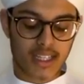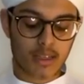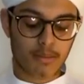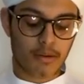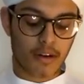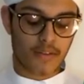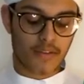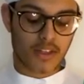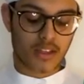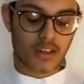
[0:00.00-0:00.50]
the
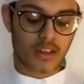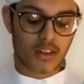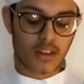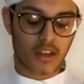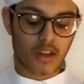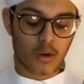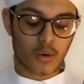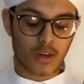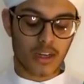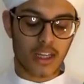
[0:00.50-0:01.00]
Prophet
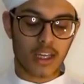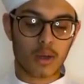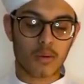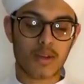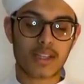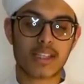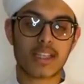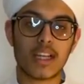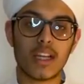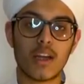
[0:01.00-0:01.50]
sallallahu alayhi
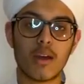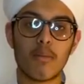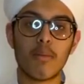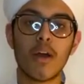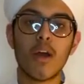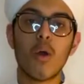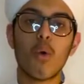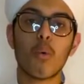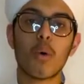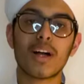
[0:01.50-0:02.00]
wasallam
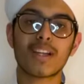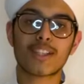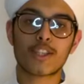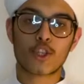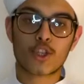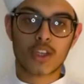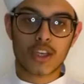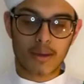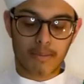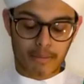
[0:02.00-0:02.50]
whilst
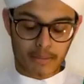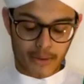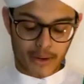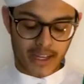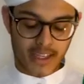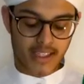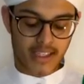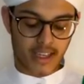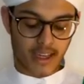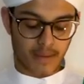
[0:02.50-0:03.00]
she
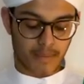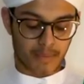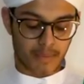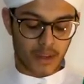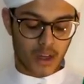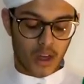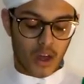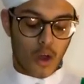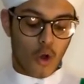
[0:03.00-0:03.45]
embraced him,